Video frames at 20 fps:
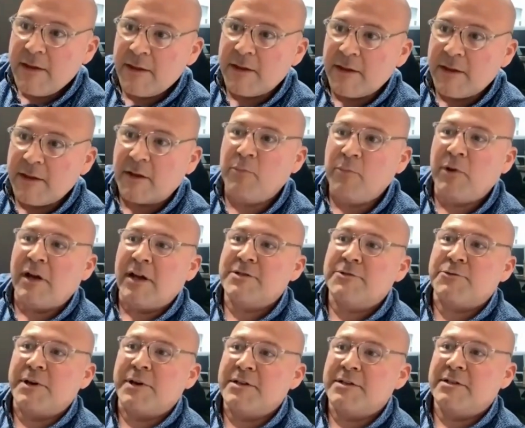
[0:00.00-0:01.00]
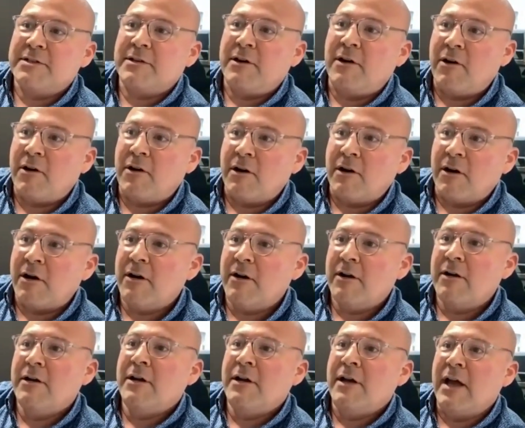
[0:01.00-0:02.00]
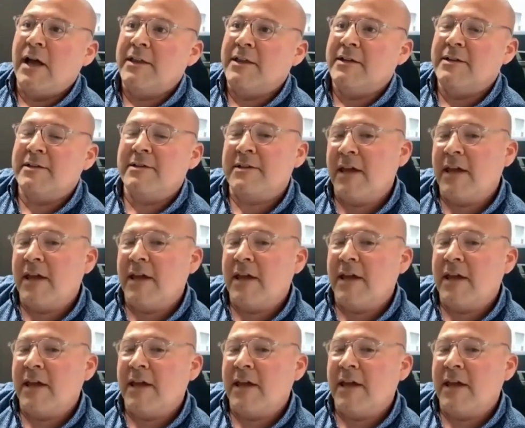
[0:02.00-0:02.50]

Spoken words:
the compliance rates are, and then